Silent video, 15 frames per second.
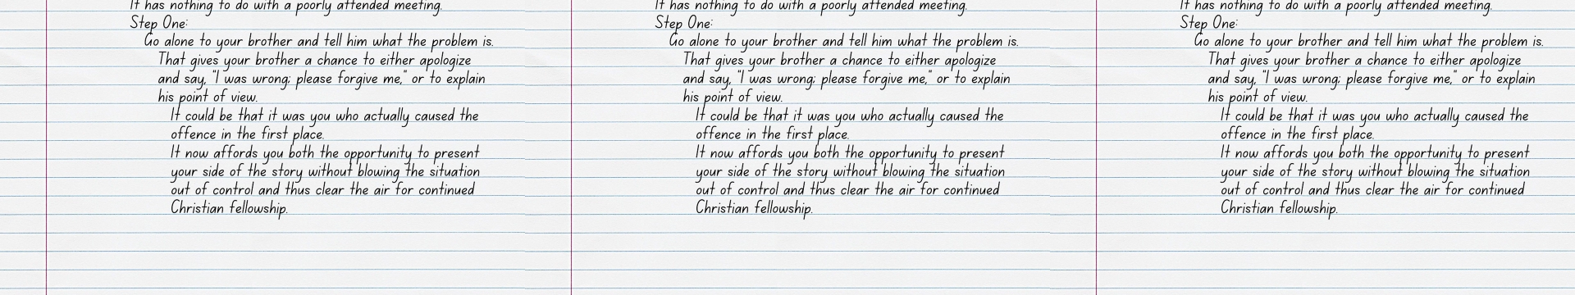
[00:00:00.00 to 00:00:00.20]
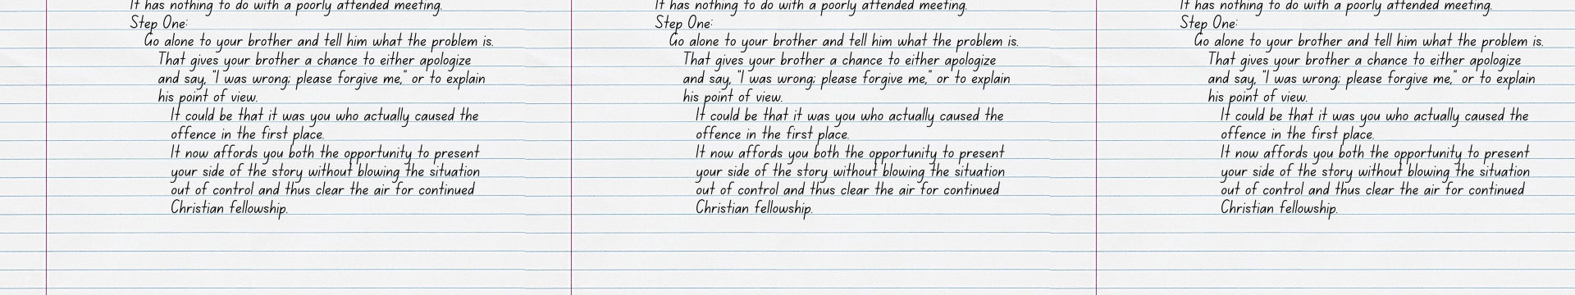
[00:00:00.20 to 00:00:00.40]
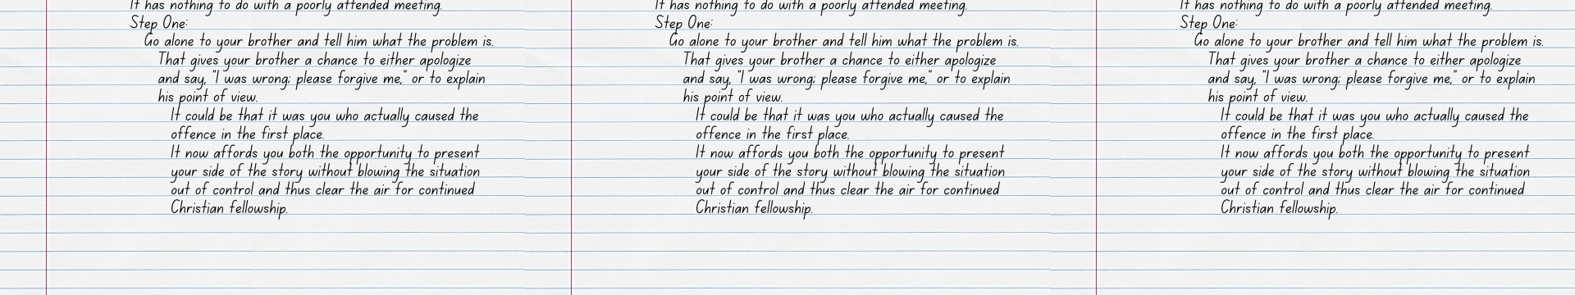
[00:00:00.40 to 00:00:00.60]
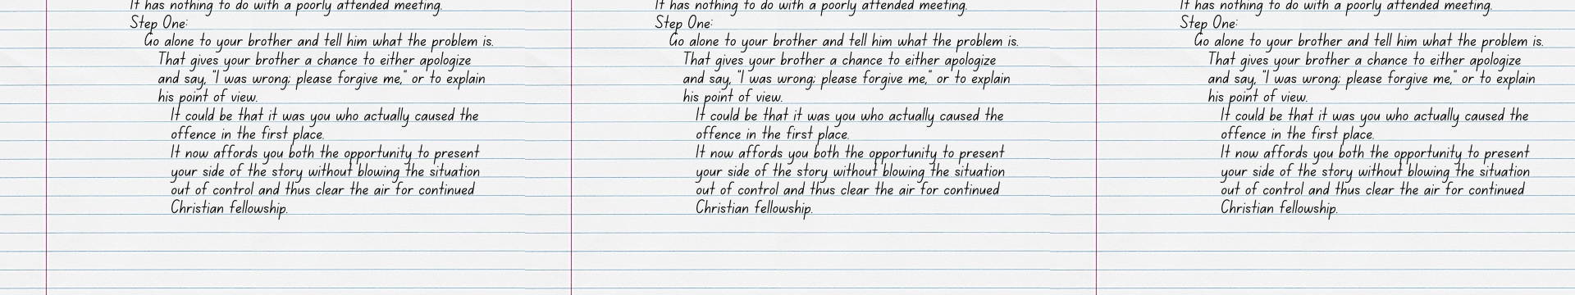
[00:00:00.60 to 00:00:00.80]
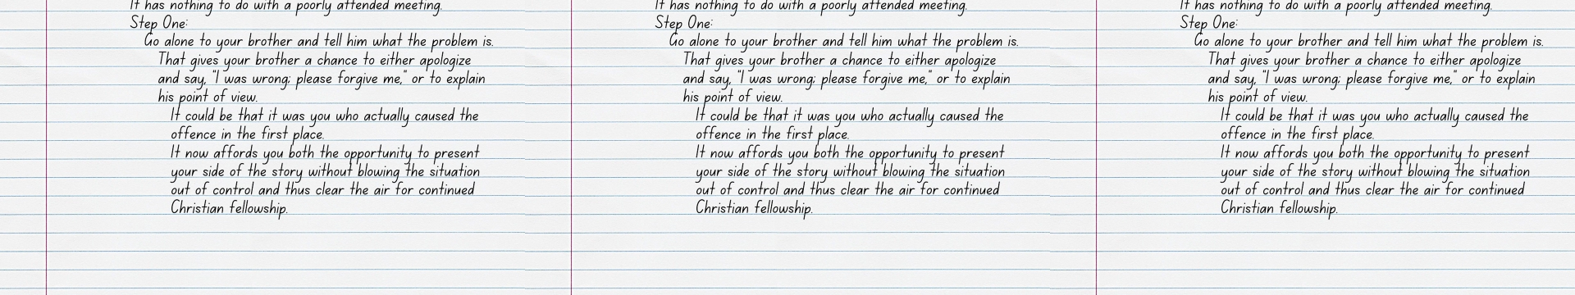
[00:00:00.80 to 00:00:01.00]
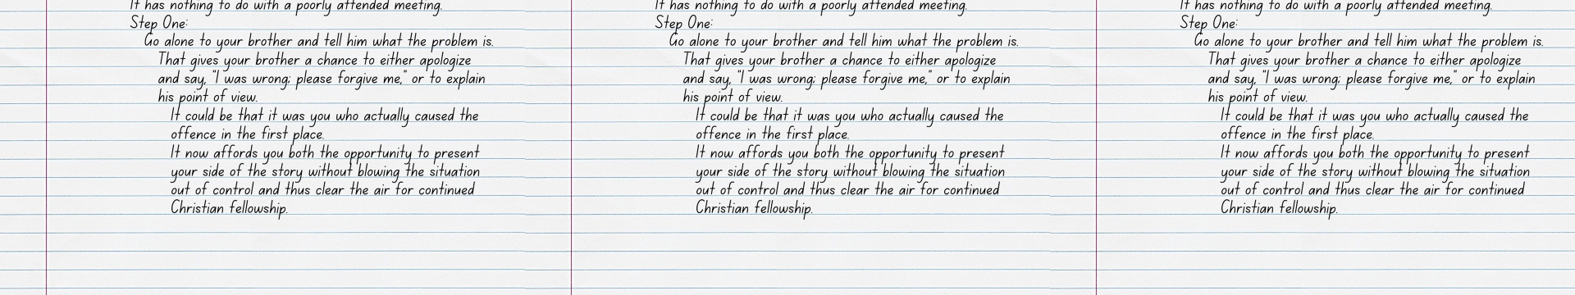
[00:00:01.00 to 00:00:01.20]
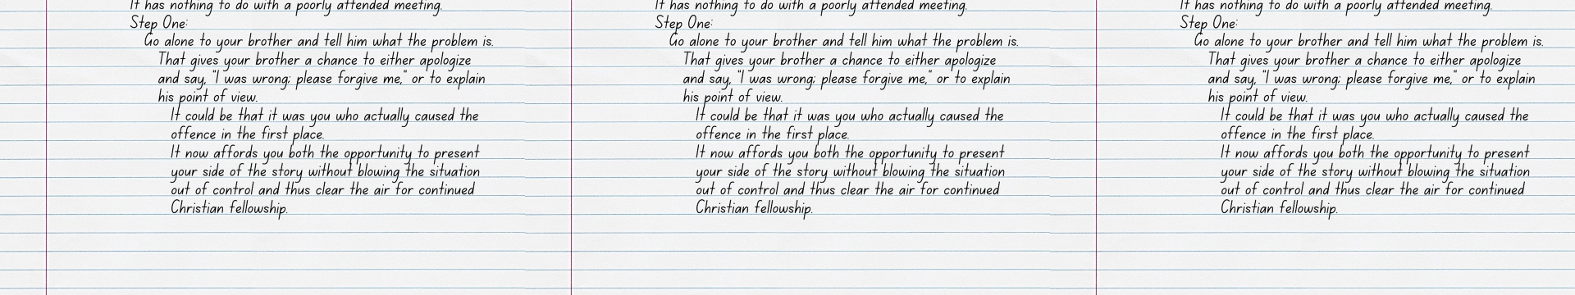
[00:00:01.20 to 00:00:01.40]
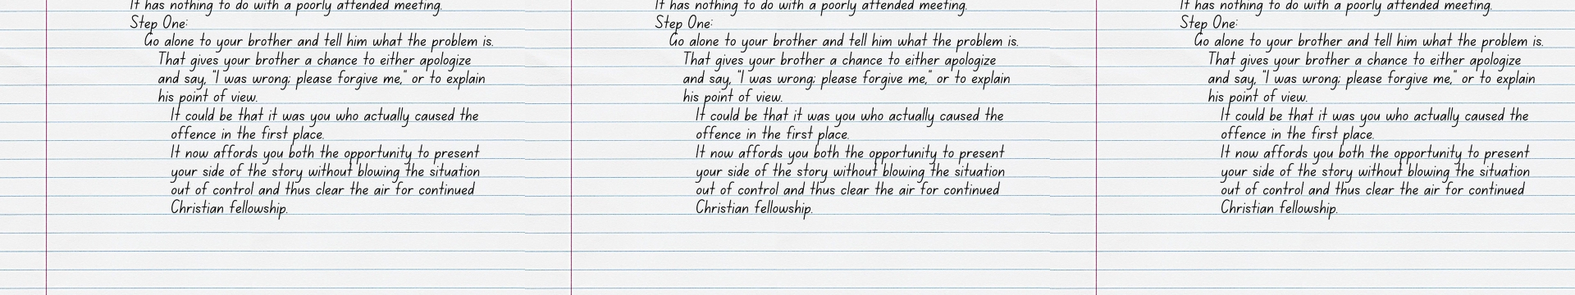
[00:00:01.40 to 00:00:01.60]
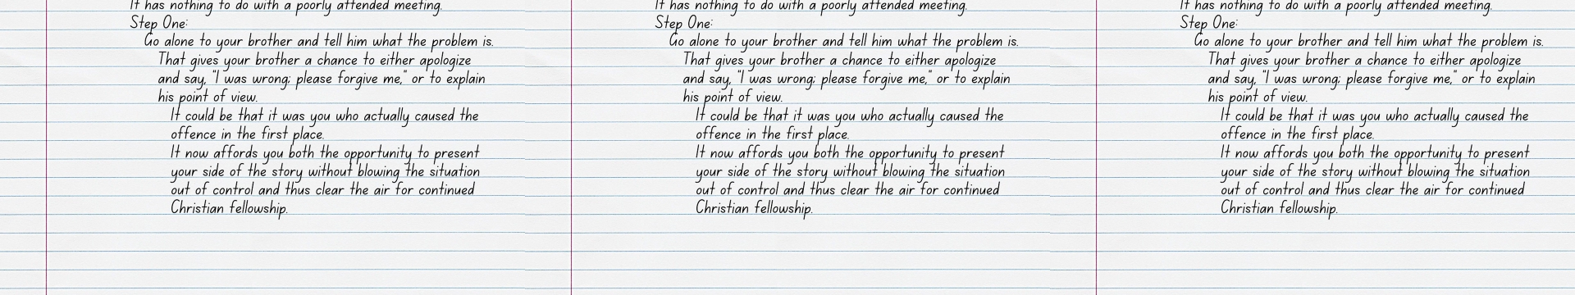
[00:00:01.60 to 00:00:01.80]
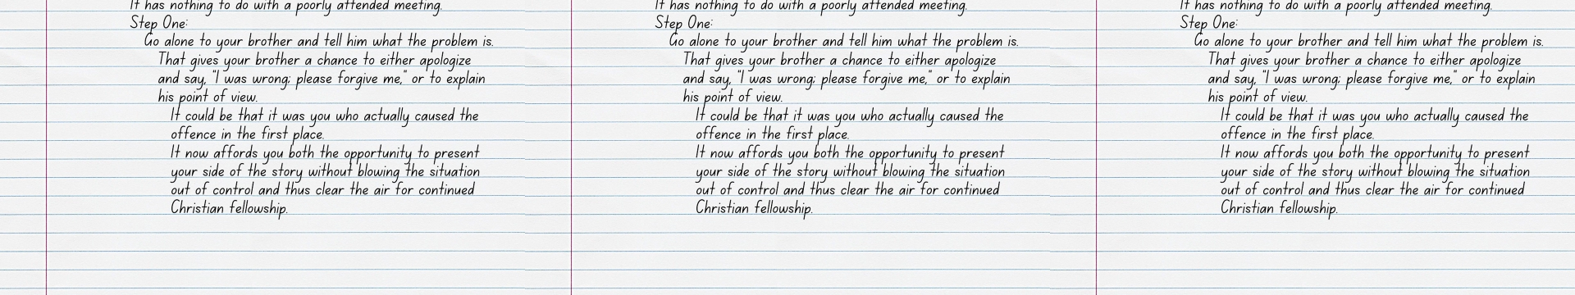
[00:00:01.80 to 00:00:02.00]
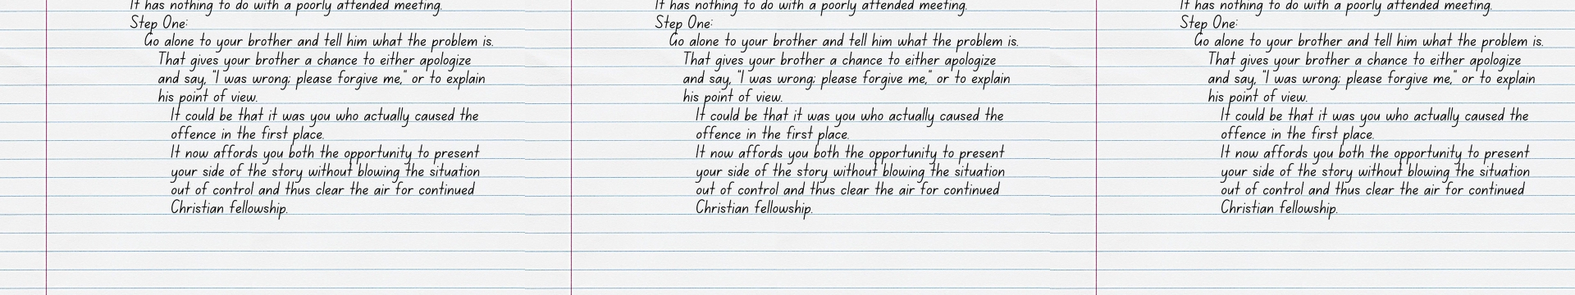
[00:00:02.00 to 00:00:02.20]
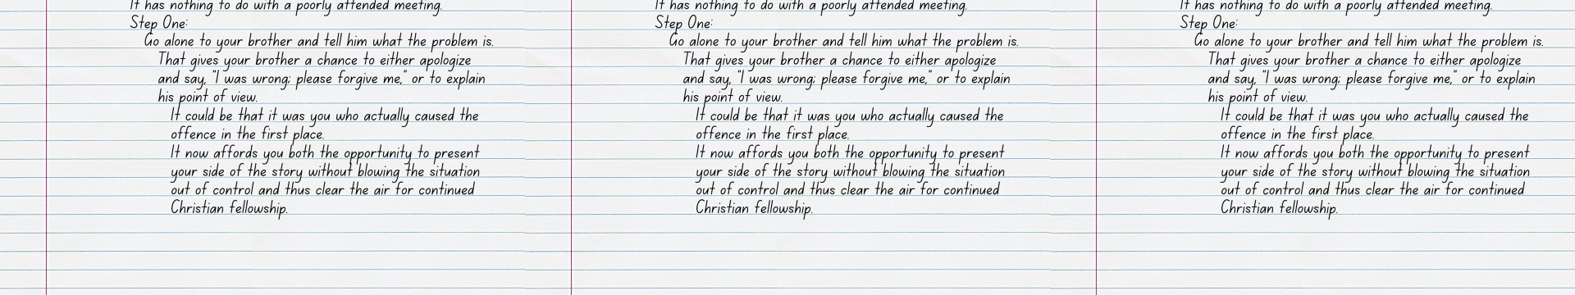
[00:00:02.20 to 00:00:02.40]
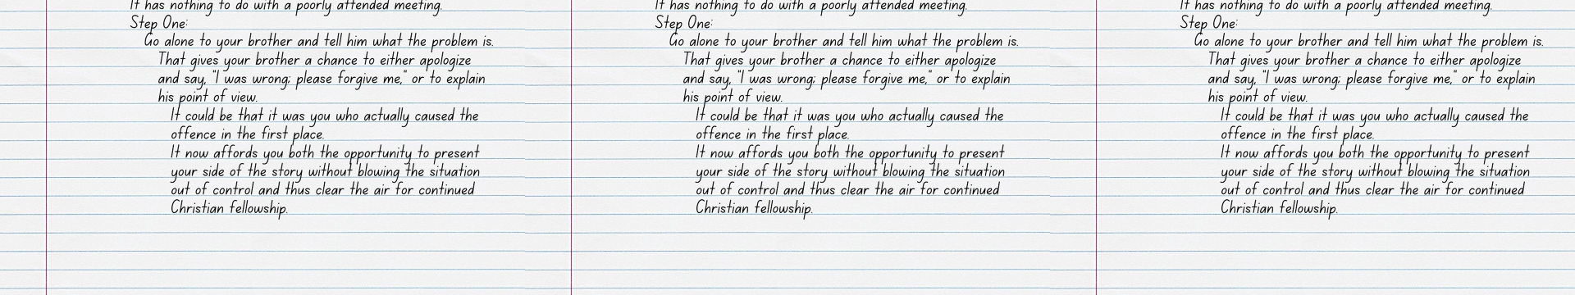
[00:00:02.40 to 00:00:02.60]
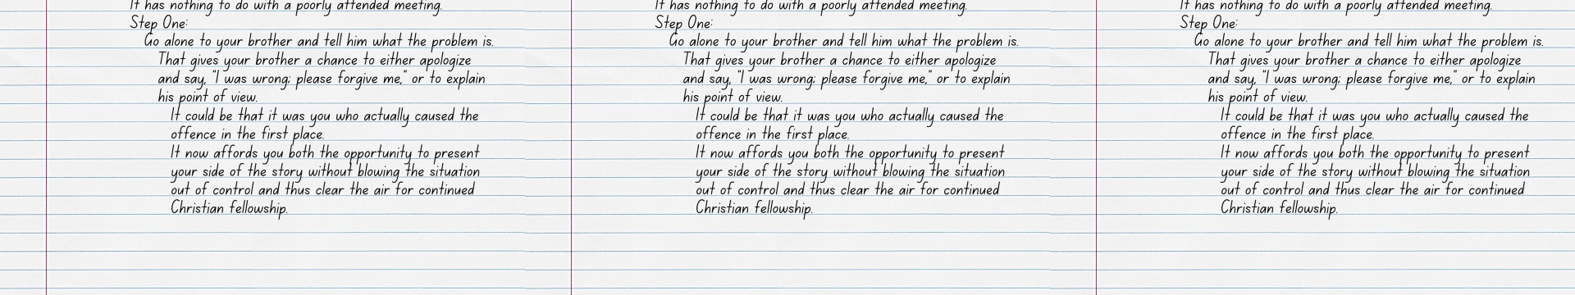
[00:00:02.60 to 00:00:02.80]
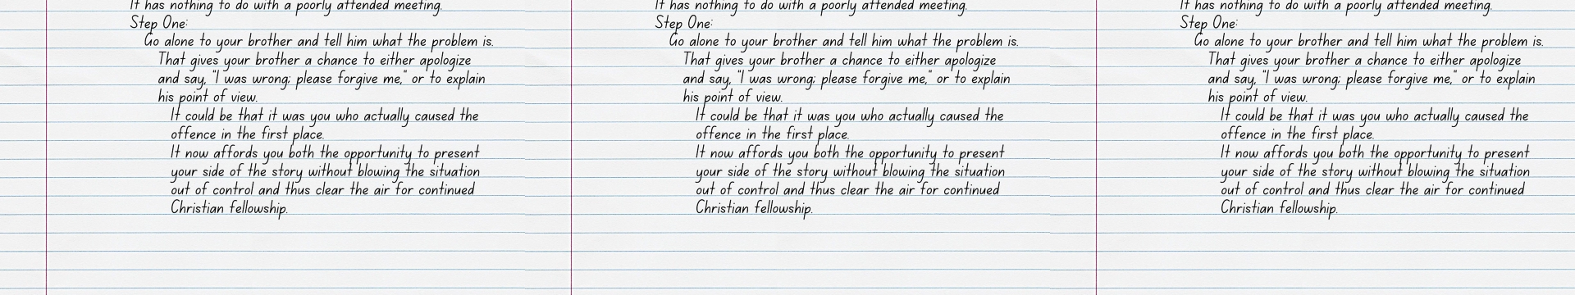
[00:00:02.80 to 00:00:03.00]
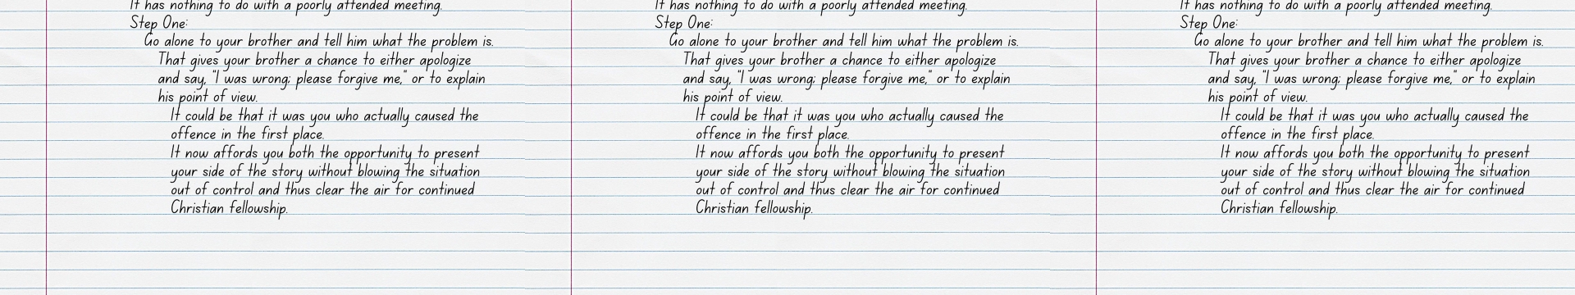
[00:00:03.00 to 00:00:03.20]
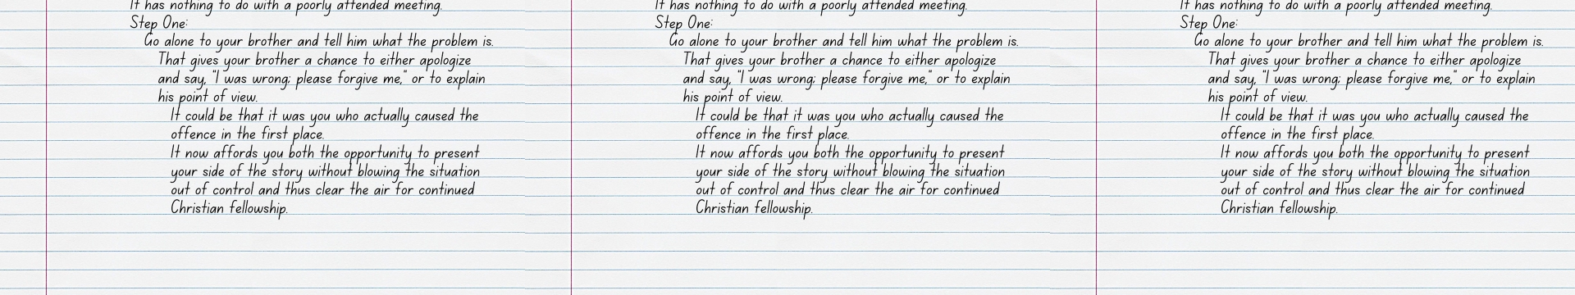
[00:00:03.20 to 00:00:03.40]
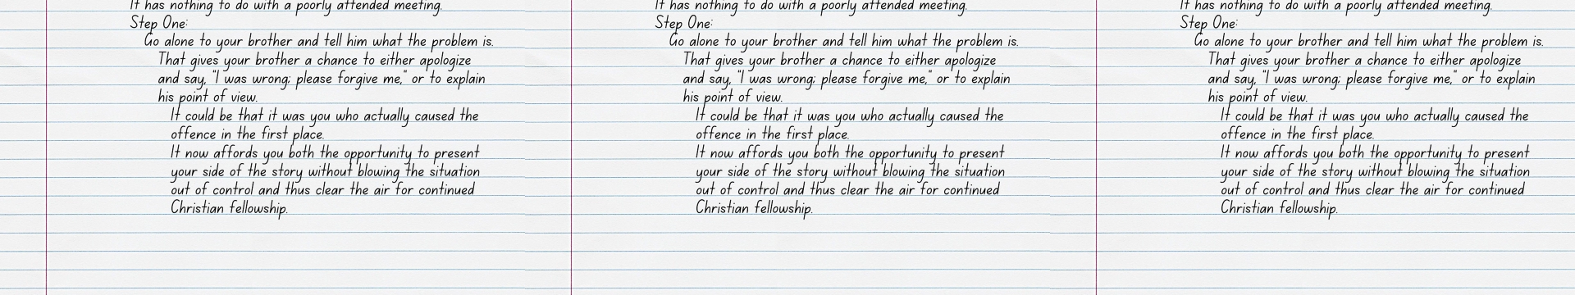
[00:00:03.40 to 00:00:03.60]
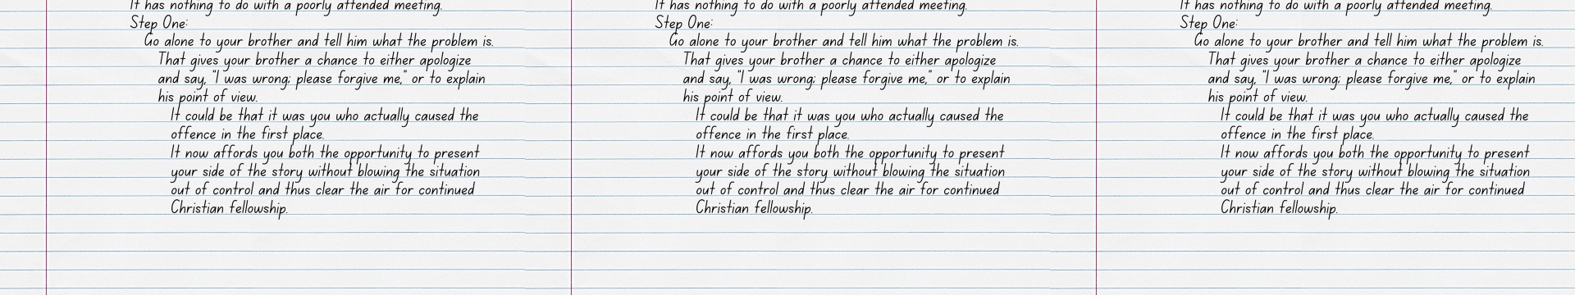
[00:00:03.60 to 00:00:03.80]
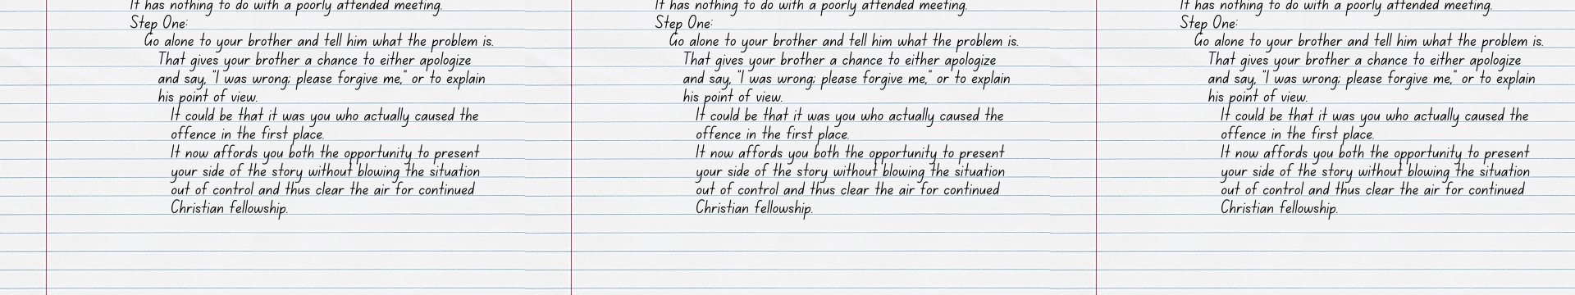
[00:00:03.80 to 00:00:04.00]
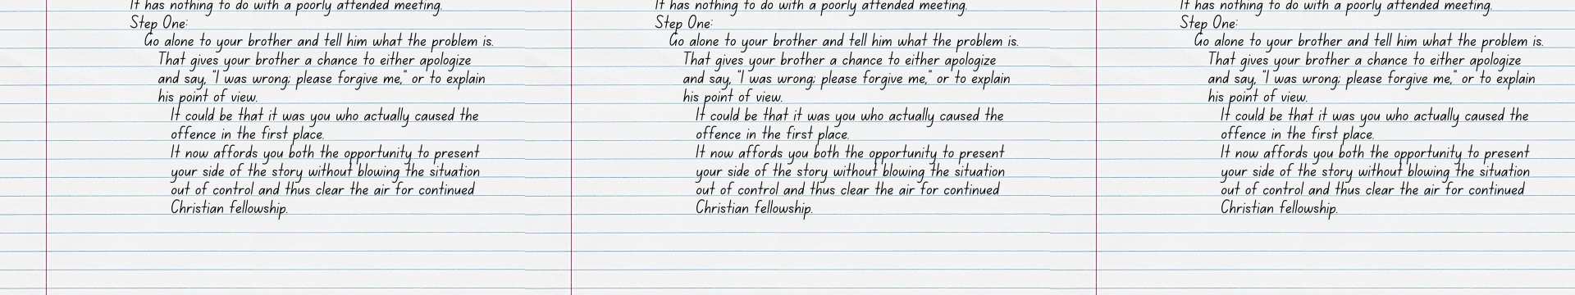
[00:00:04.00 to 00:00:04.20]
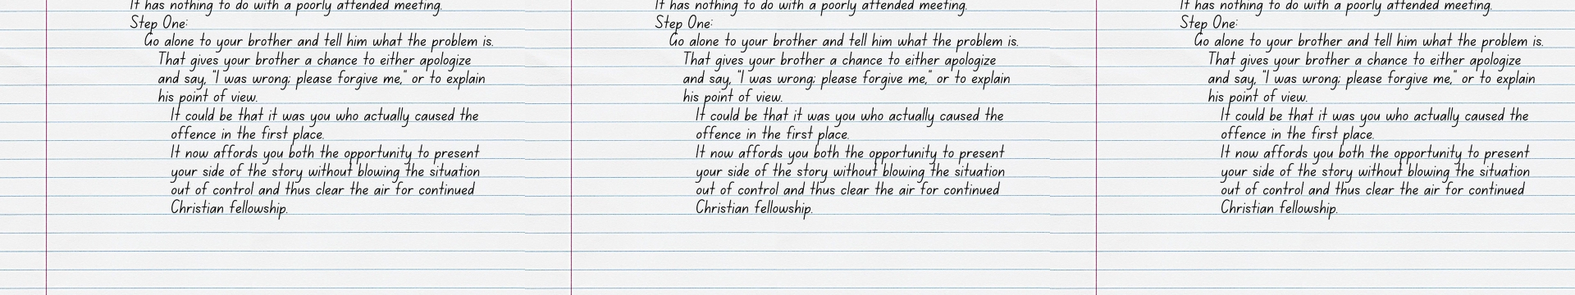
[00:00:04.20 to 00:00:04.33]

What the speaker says: [unreadable: no face in view]